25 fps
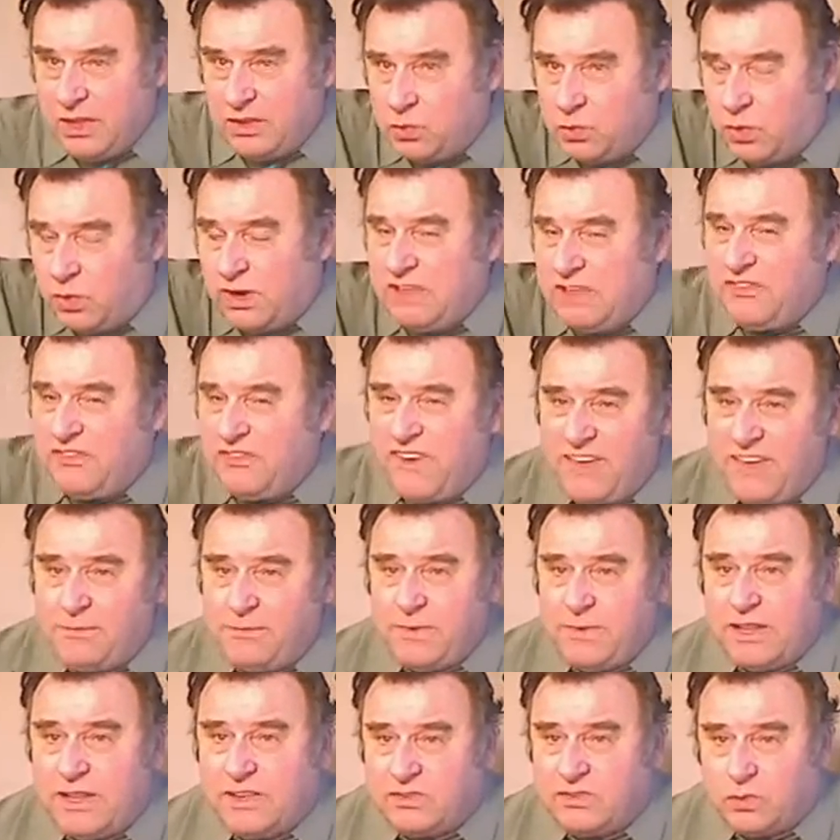25
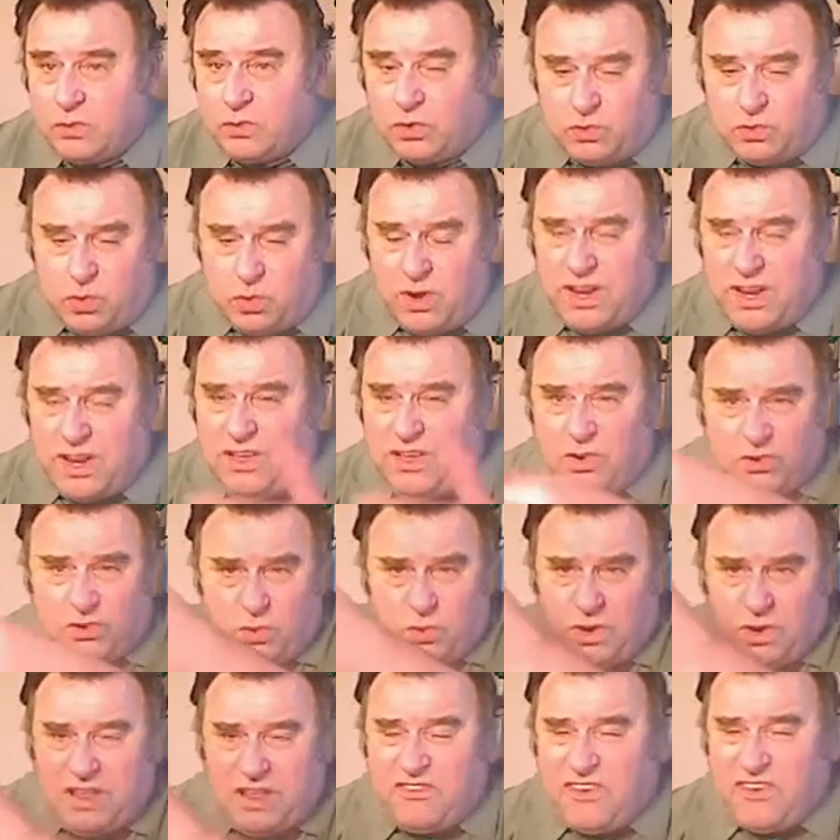minutes or 20 or
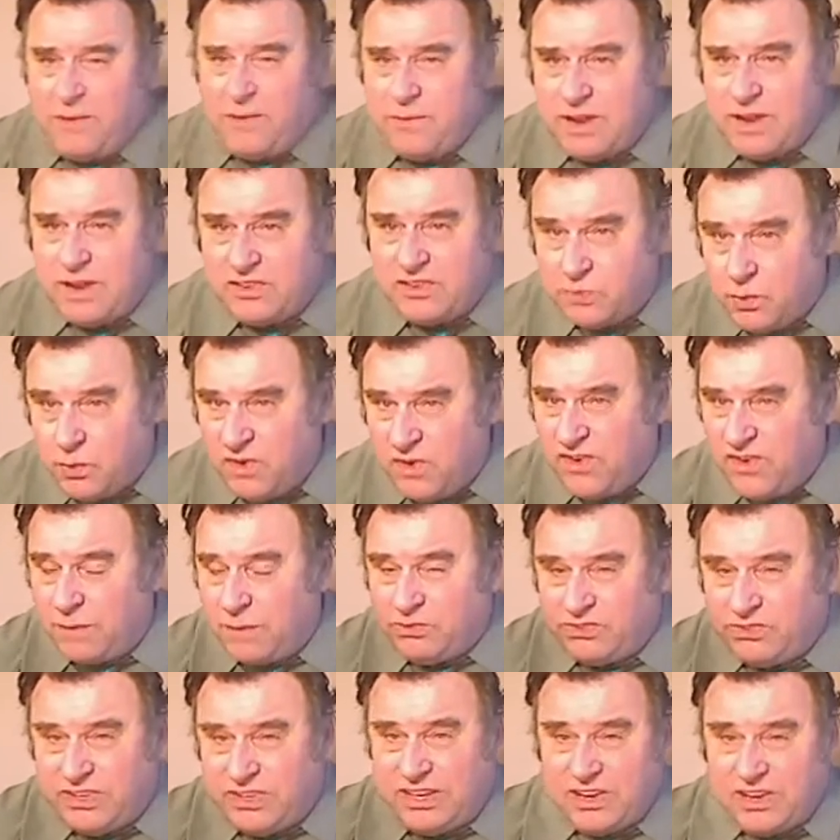25 minutes from where I'm
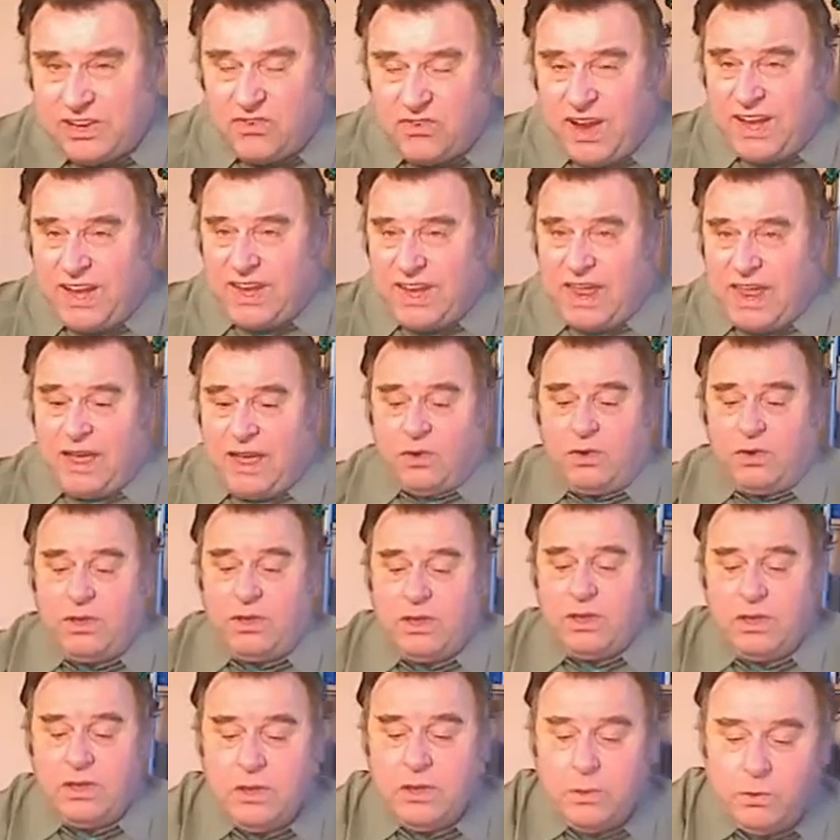seated right now
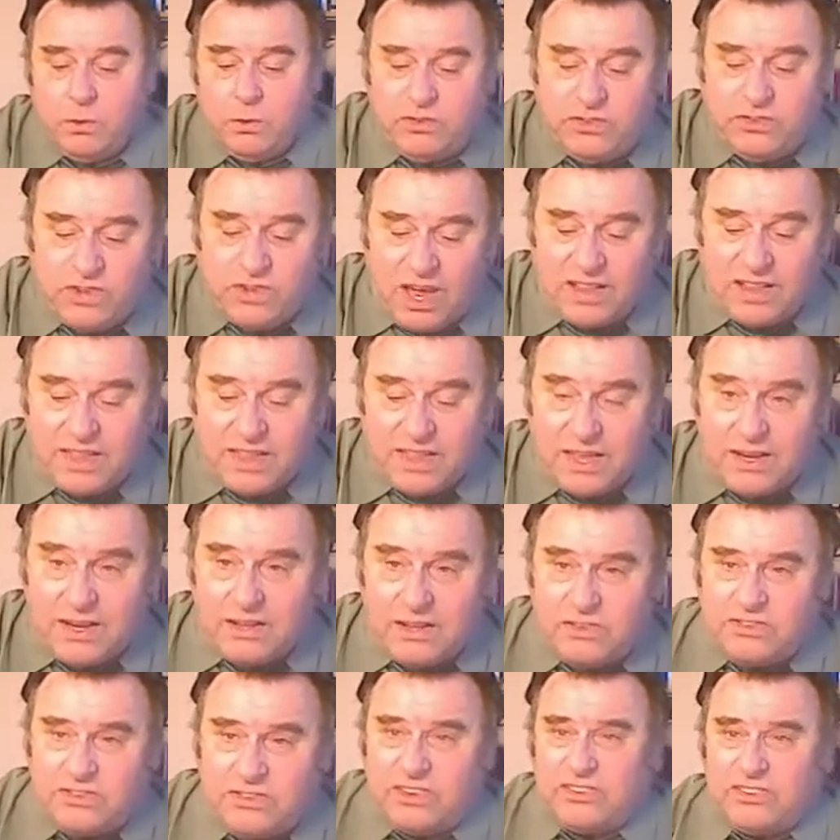was John
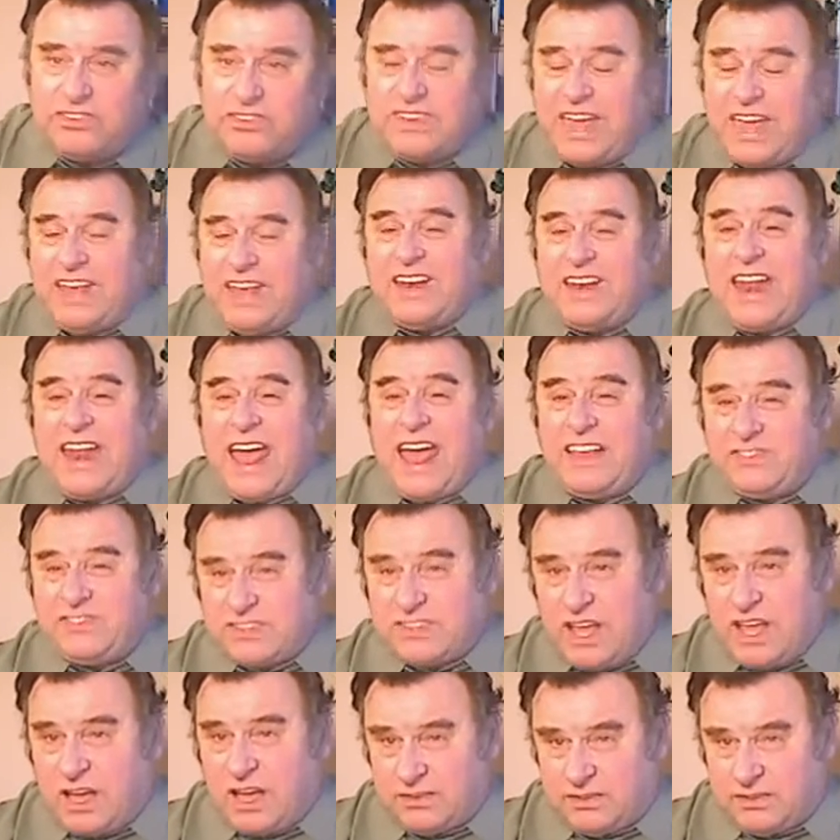Lennon's estate at
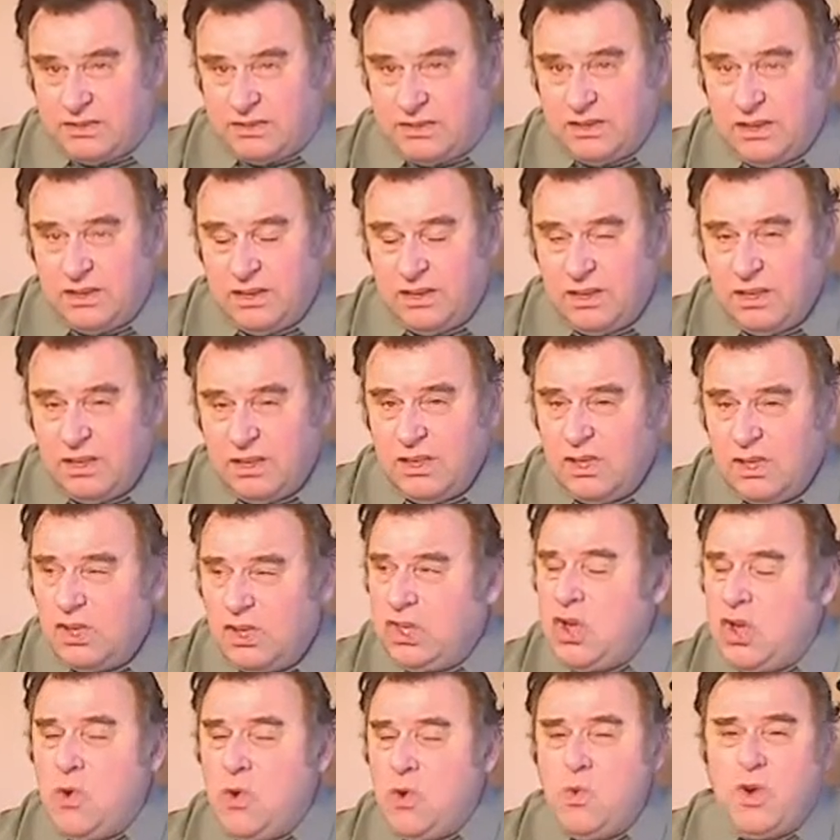Ascot.
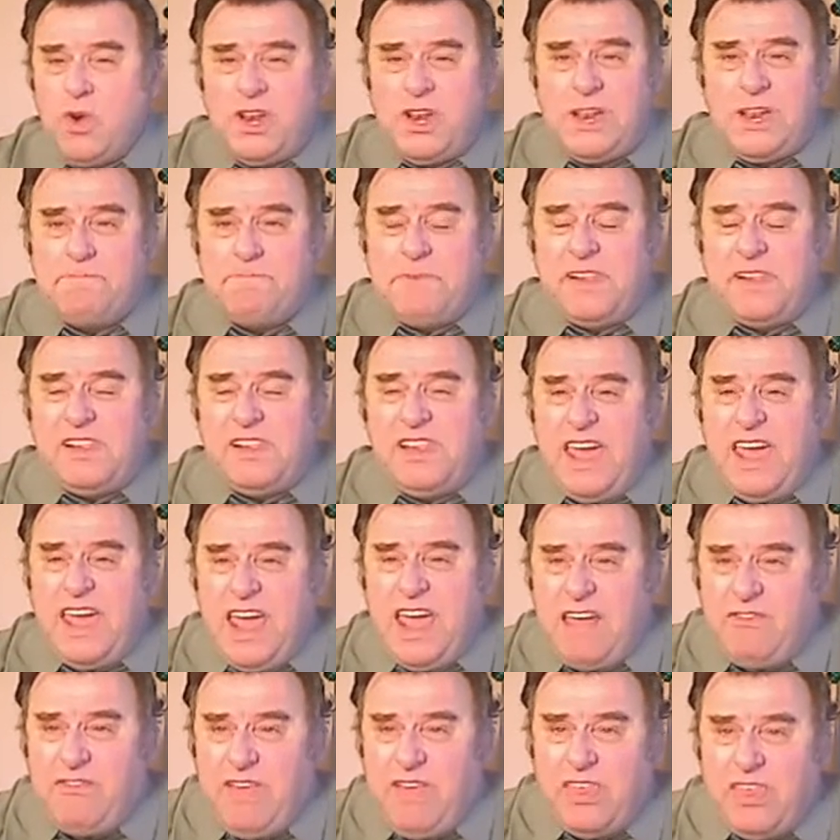You wouldn't
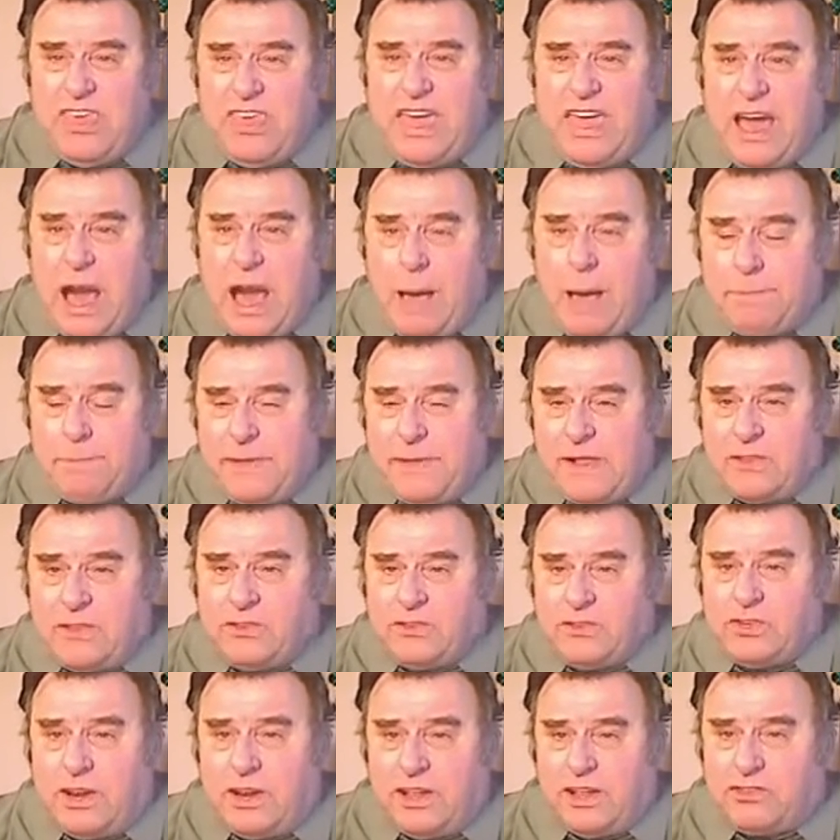believe the
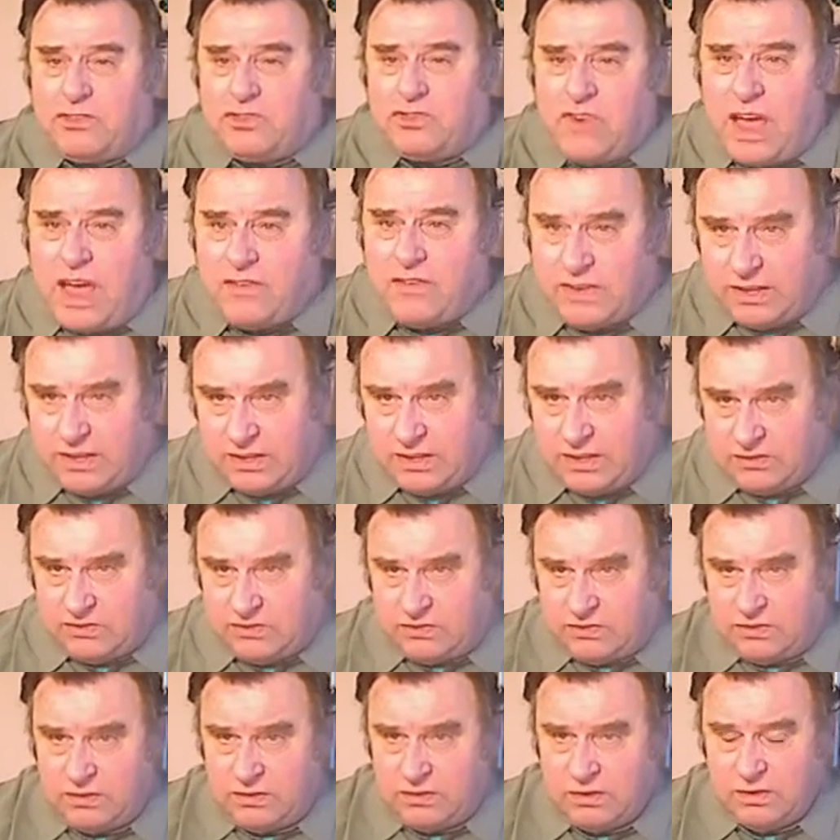opulence and
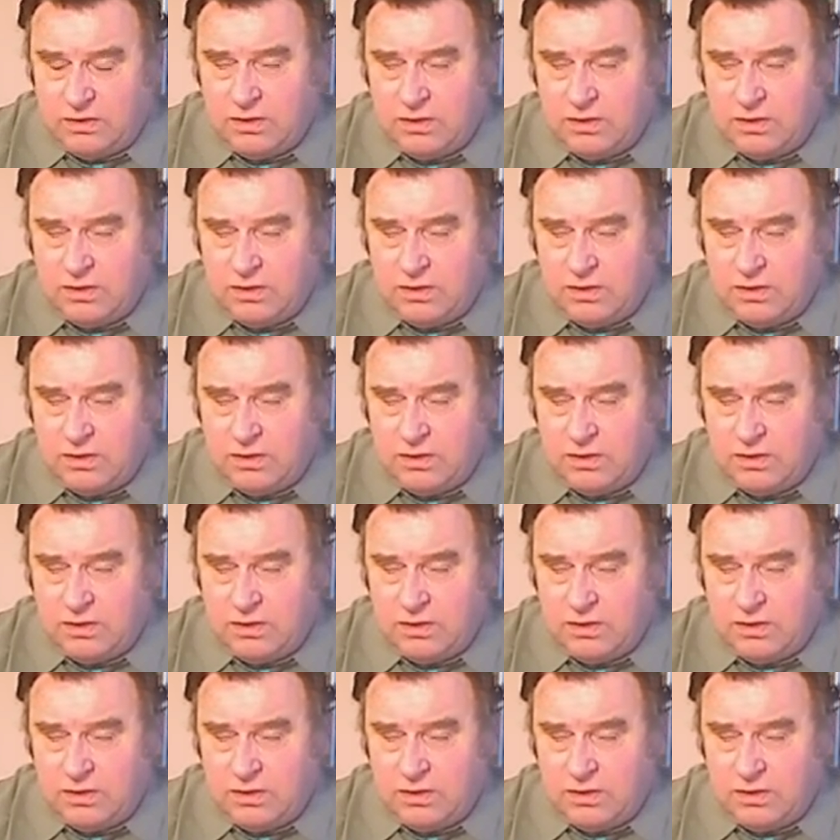extravagance.